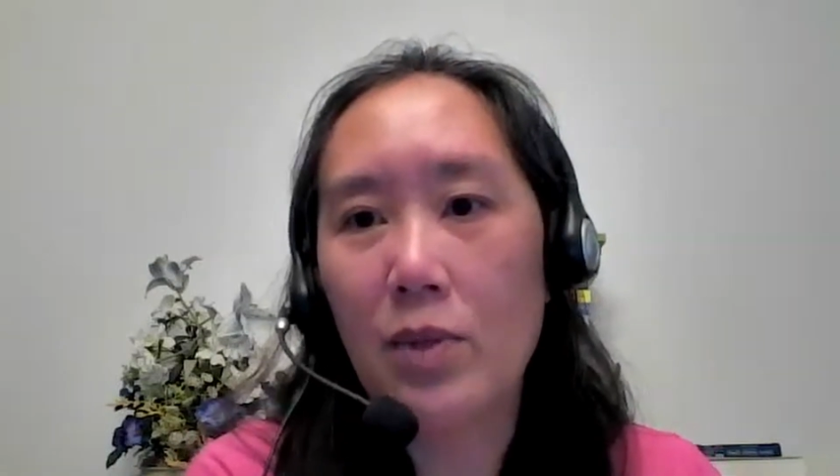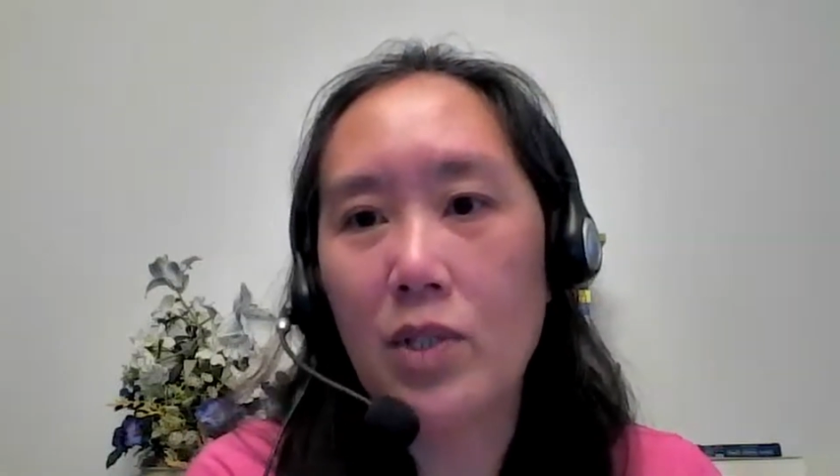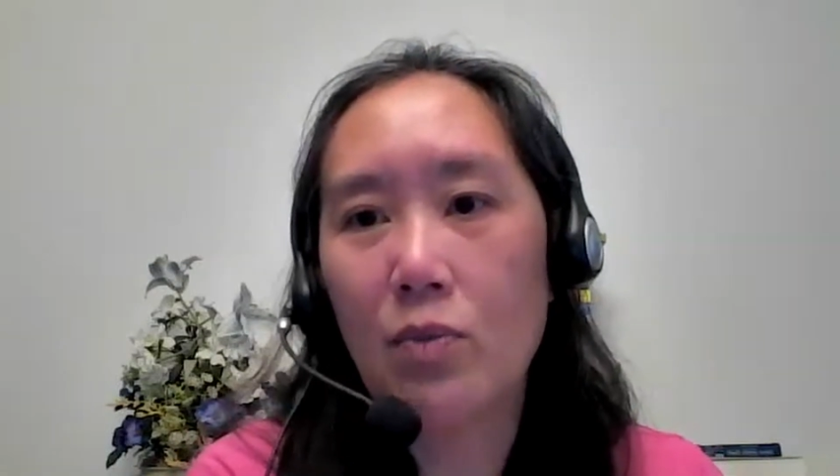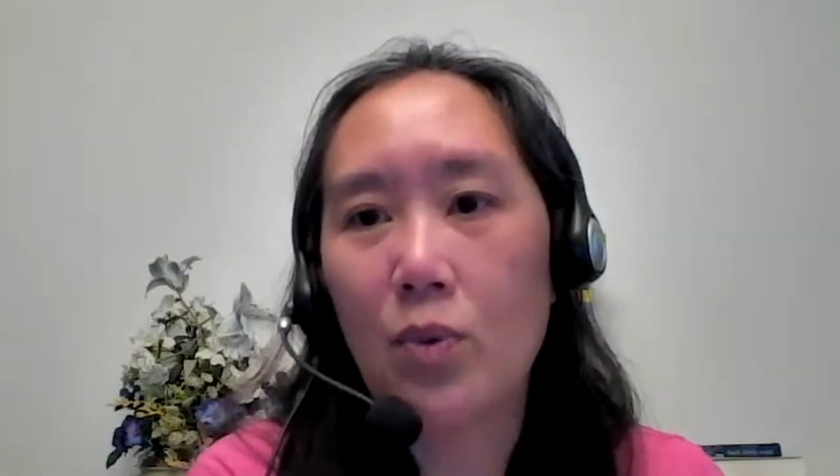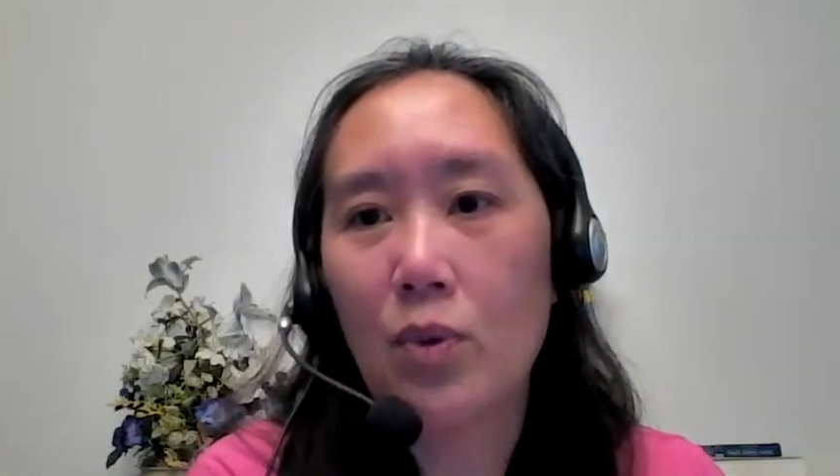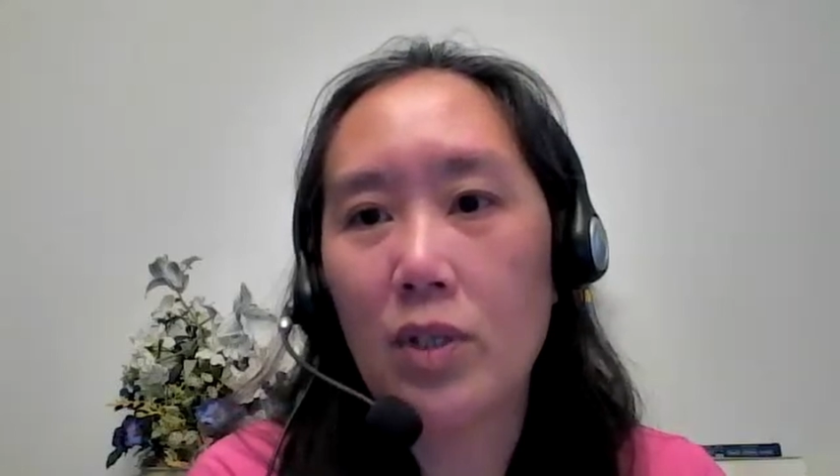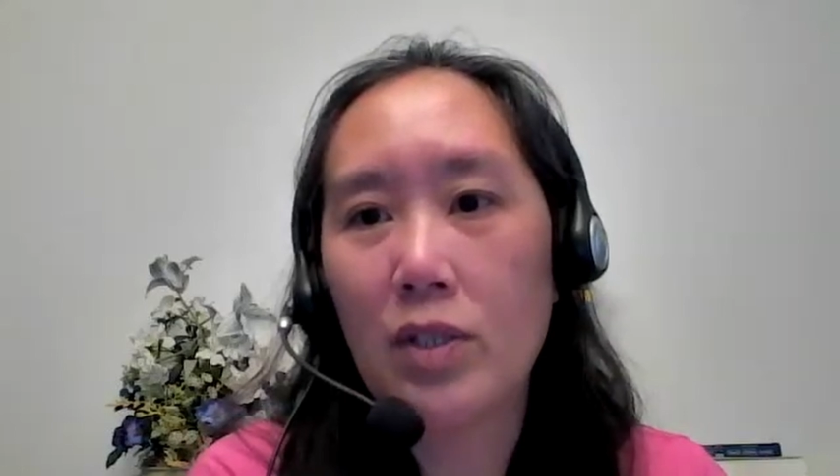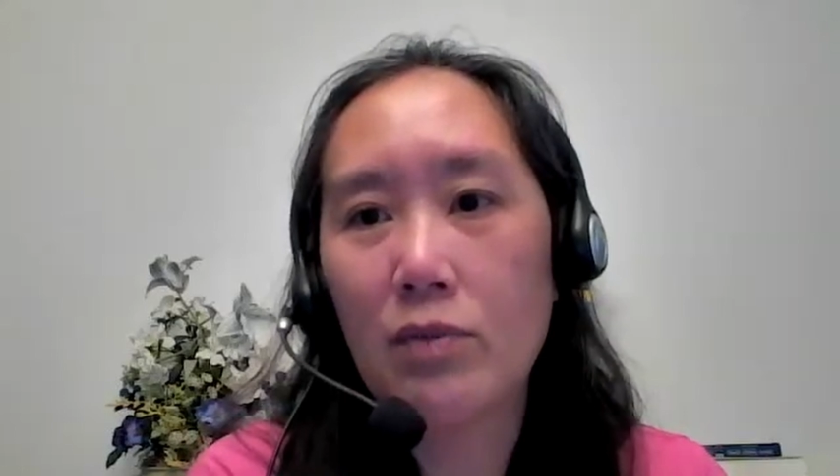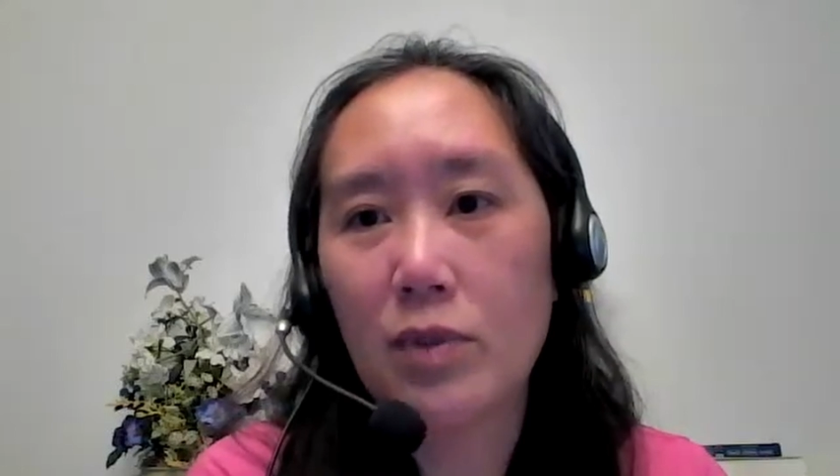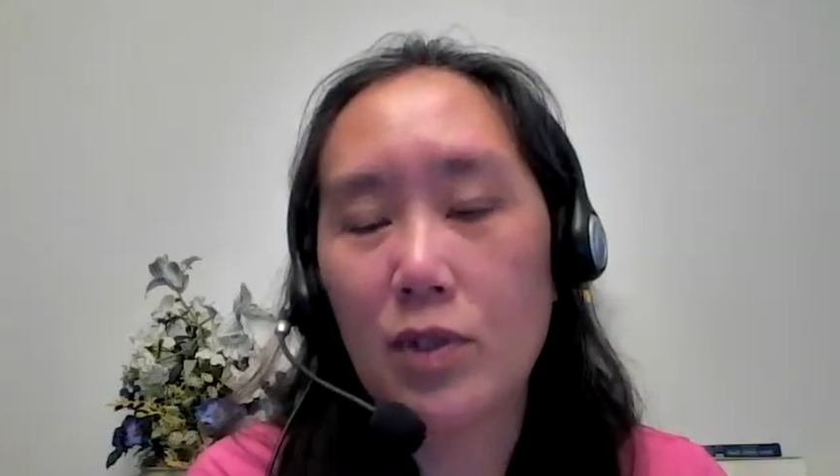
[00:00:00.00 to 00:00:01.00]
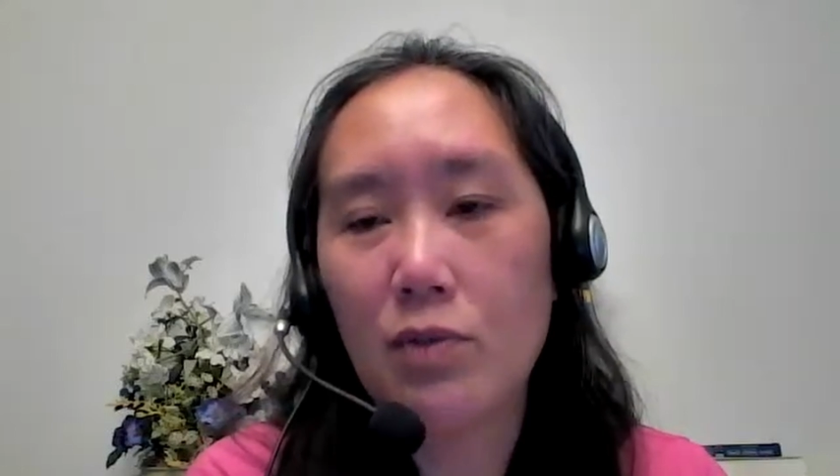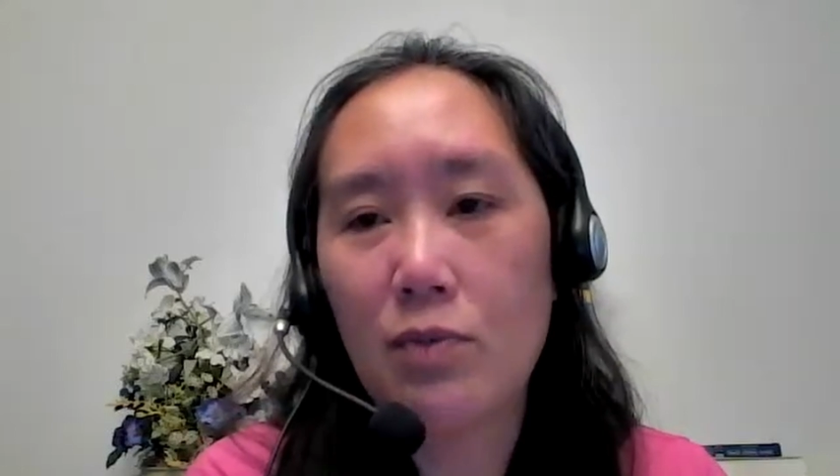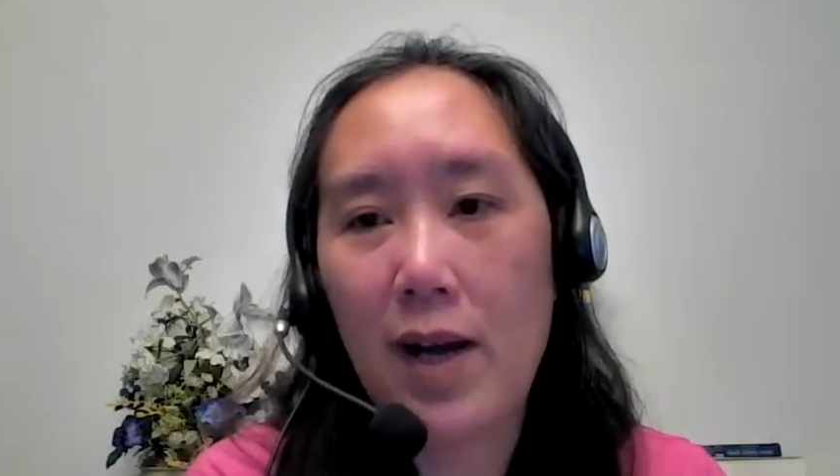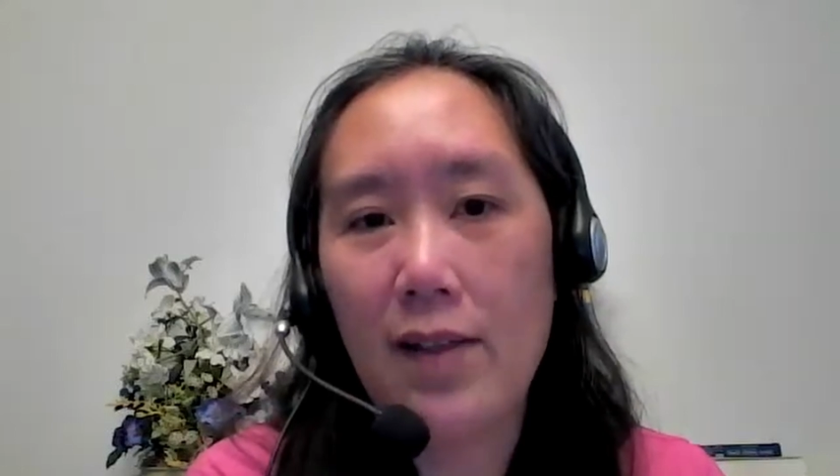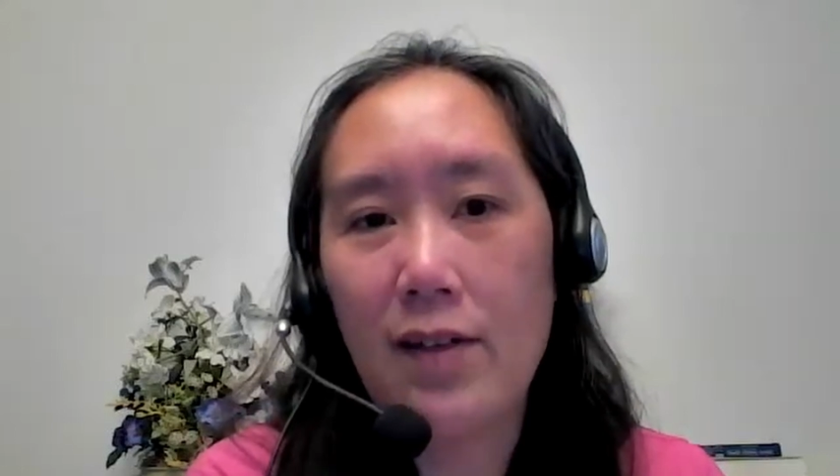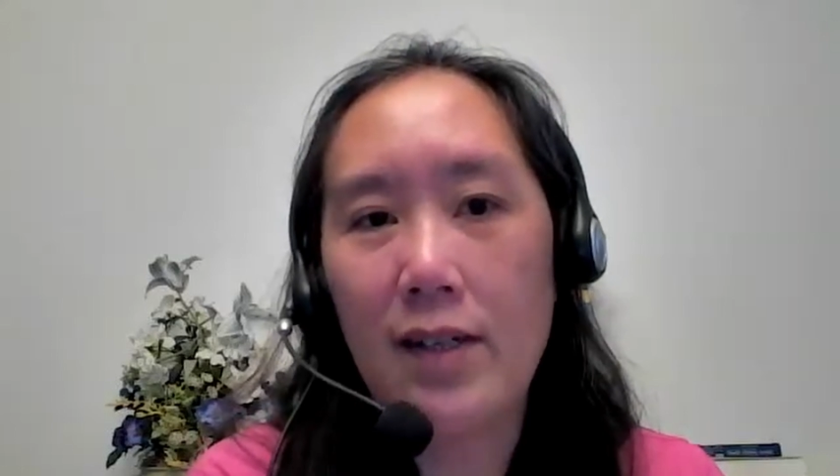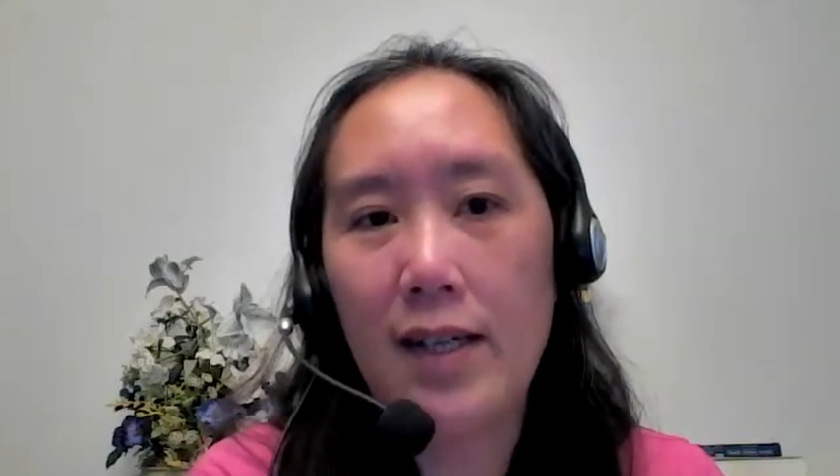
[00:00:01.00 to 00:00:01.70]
which world would you rather